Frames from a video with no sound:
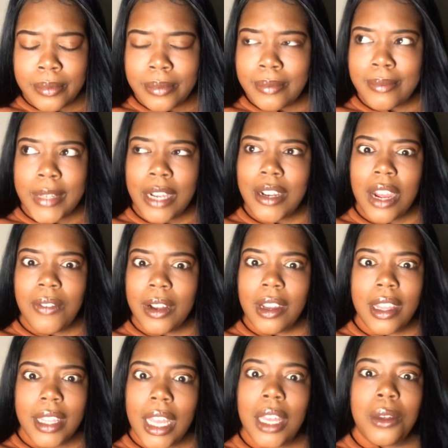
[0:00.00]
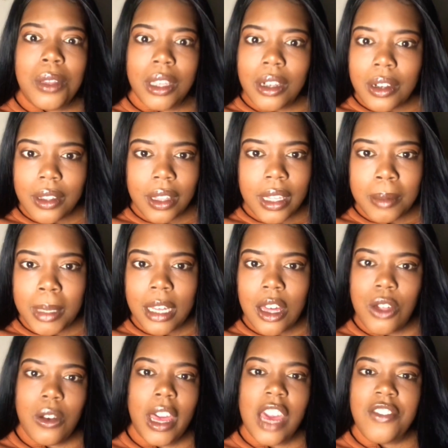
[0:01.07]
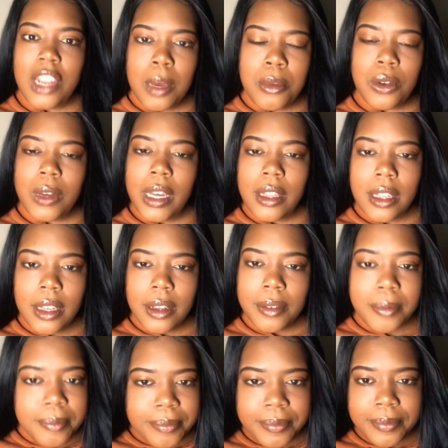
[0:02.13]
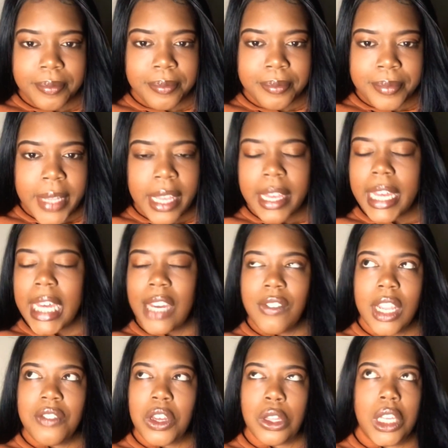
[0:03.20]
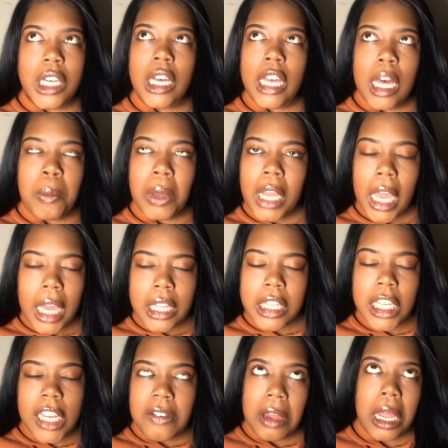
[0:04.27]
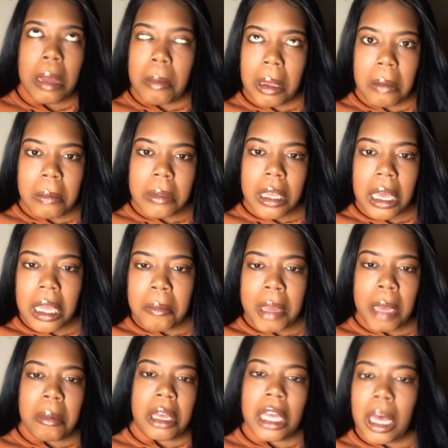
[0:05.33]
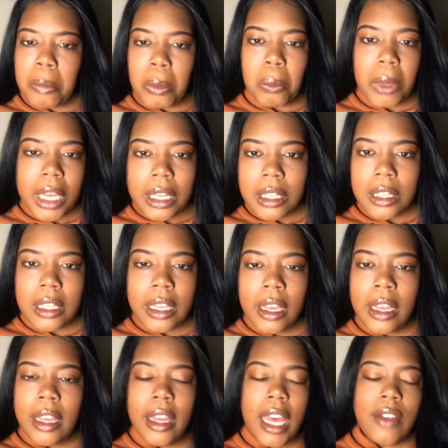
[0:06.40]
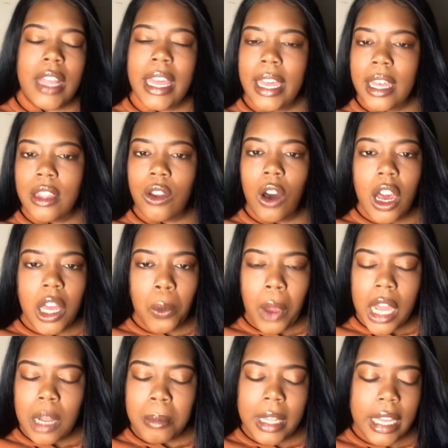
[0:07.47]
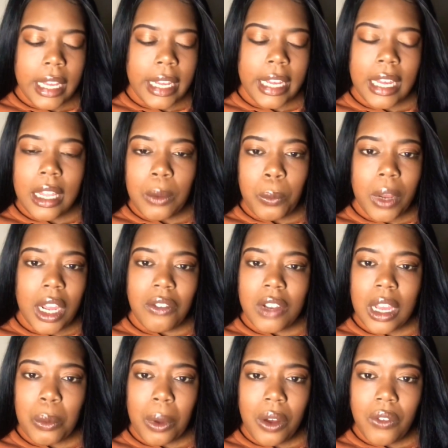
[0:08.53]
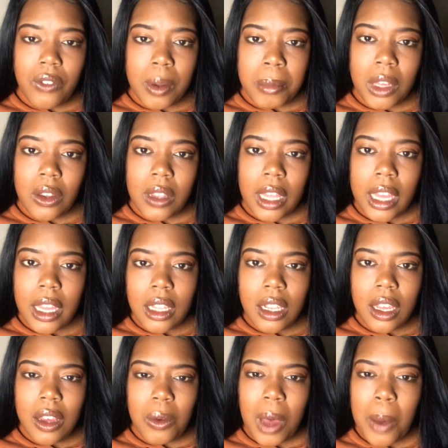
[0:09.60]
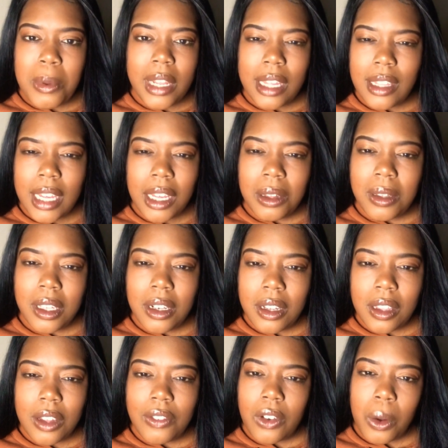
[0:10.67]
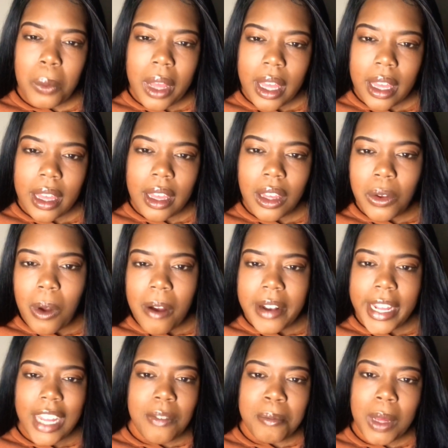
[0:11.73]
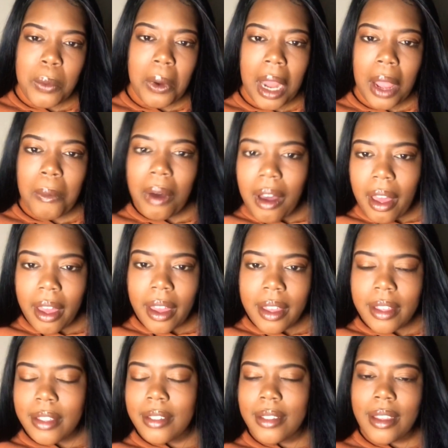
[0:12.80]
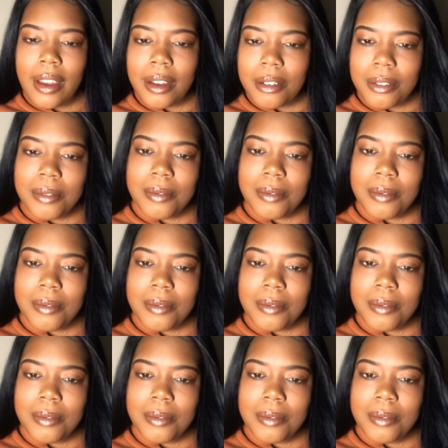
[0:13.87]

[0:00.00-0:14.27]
They're never going to take you seriously because you gave it up too easy. Even if you took a couple days to give it up, you know what I'm saying? Maybe a couple weeks. If they can just call you randomly and get whatever they want from you, like, no, why would they take you seriously? For what? You already giving me what I want. No.